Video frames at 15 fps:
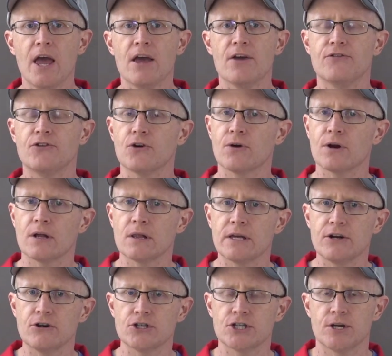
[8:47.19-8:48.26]
If you're in a
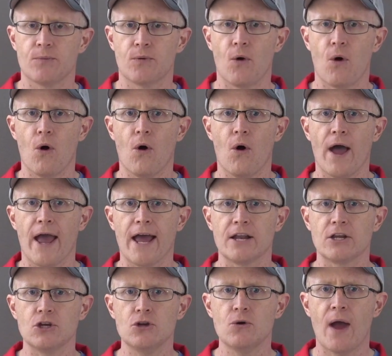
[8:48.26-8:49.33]
leadership role
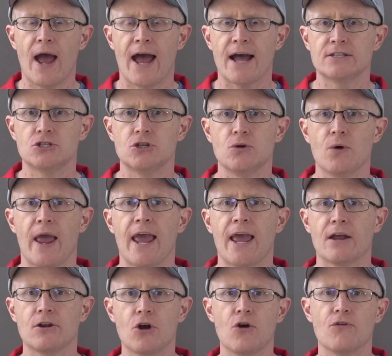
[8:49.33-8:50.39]
and you had to
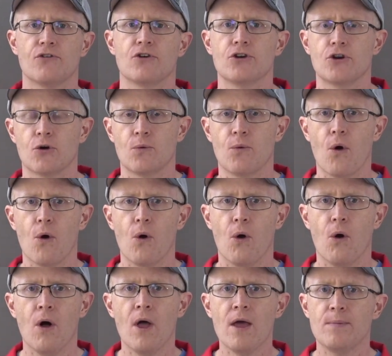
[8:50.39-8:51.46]
hand over your
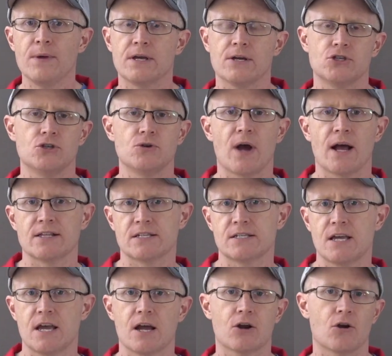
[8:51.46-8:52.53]
role because you got
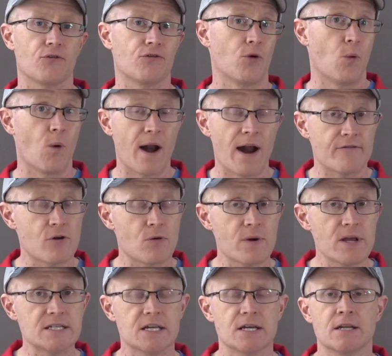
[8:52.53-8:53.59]
sick or for whatever
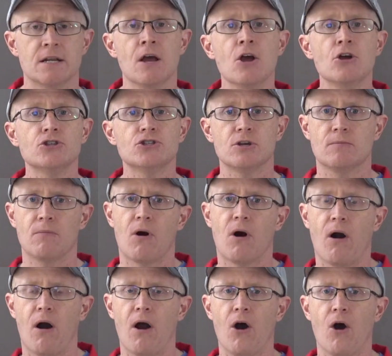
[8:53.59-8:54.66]
reason
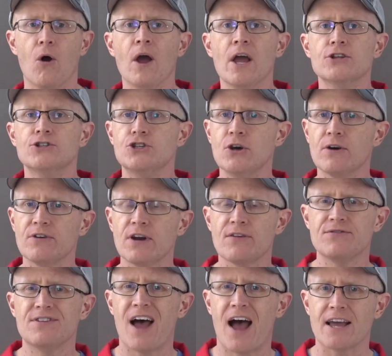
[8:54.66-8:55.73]
tomorrow, do you have
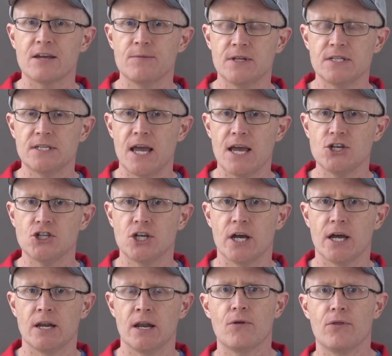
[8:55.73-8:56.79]
enough
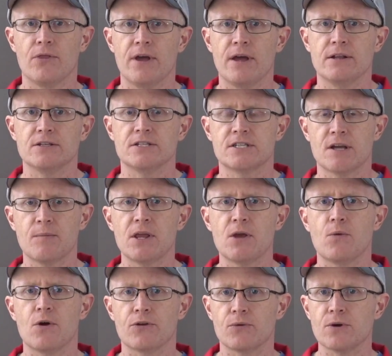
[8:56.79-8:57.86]
documentation that somebody
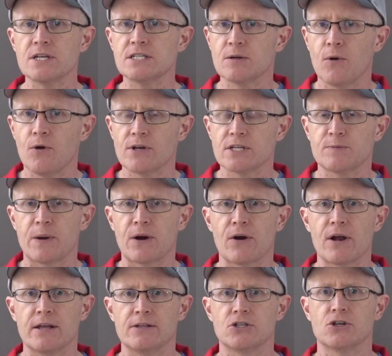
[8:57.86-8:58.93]
with reasonable
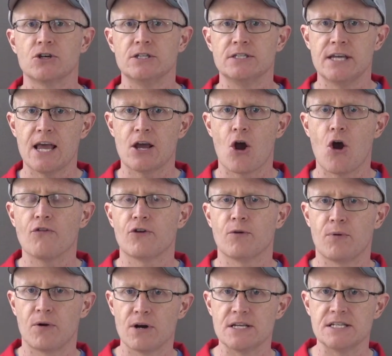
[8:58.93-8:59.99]
experience could take over
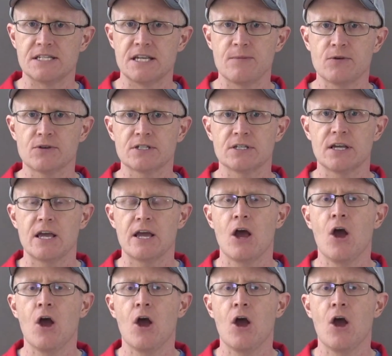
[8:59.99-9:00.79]
pretty seamlessly,